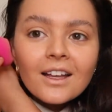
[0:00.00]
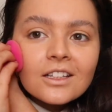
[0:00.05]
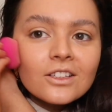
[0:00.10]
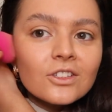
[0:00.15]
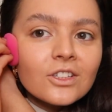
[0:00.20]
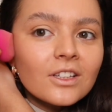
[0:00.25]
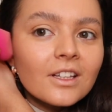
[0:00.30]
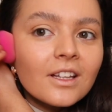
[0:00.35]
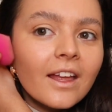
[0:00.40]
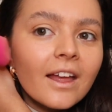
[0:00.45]

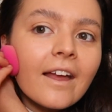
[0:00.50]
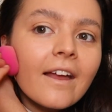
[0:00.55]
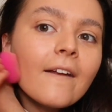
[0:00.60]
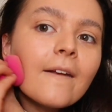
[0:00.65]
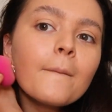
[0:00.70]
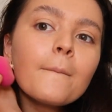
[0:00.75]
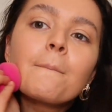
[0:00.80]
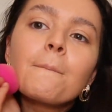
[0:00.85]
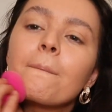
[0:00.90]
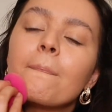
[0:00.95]

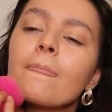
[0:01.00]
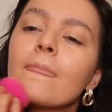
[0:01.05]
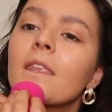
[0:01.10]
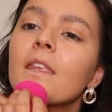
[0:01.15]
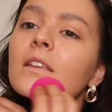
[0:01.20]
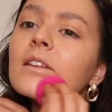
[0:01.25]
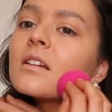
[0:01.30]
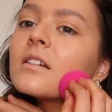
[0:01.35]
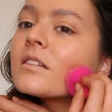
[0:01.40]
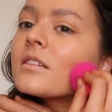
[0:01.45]
Actually,
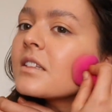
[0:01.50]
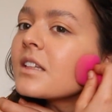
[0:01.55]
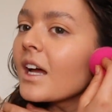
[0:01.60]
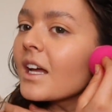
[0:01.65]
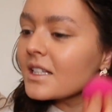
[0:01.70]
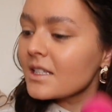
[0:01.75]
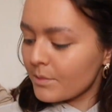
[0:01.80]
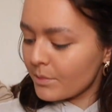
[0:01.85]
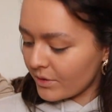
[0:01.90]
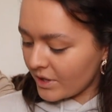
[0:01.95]

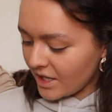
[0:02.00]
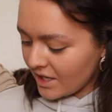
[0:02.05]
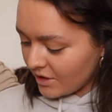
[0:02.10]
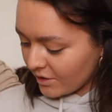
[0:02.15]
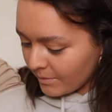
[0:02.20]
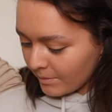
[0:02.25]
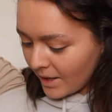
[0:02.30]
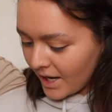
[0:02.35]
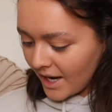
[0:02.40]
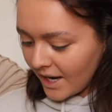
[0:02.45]
that's a pretty
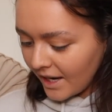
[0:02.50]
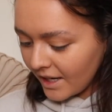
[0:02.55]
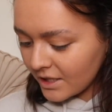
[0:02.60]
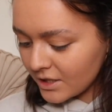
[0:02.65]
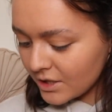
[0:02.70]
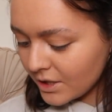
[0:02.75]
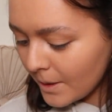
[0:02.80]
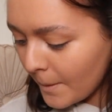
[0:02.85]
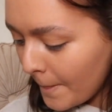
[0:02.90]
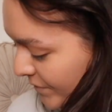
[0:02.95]
good
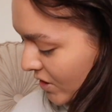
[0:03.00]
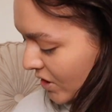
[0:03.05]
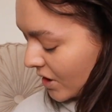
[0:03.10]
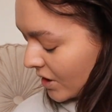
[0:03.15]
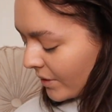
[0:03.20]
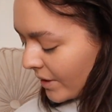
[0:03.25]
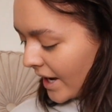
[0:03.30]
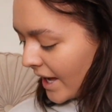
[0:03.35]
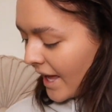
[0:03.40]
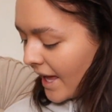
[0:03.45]
match. Do you
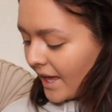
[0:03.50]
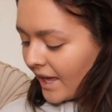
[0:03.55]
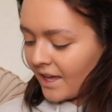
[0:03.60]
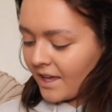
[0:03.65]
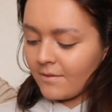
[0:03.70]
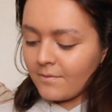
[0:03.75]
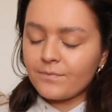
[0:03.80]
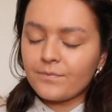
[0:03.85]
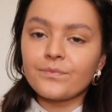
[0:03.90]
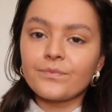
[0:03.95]
know what I
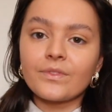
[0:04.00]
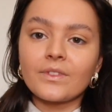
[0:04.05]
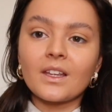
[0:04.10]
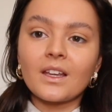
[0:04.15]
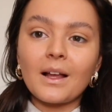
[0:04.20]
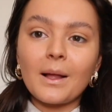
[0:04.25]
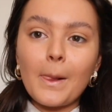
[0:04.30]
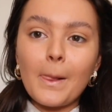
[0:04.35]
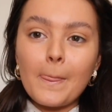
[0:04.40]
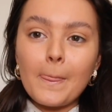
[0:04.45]
hate?
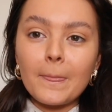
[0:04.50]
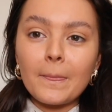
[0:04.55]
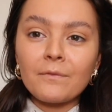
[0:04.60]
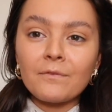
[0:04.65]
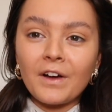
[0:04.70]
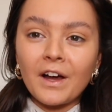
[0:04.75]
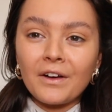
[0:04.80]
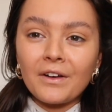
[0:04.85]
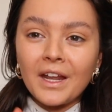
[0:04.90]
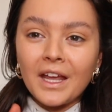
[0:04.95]

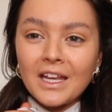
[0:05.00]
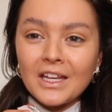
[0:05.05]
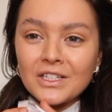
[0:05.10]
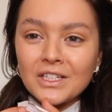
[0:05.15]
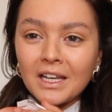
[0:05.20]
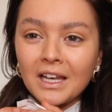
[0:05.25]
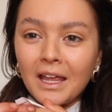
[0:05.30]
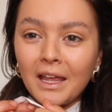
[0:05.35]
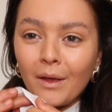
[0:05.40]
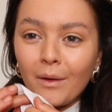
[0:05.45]

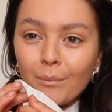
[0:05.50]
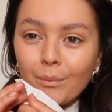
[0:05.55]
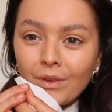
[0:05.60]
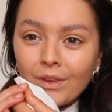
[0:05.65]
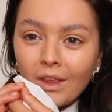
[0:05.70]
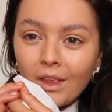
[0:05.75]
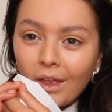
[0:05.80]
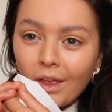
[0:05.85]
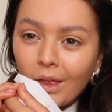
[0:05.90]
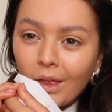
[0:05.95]
Foundation lips.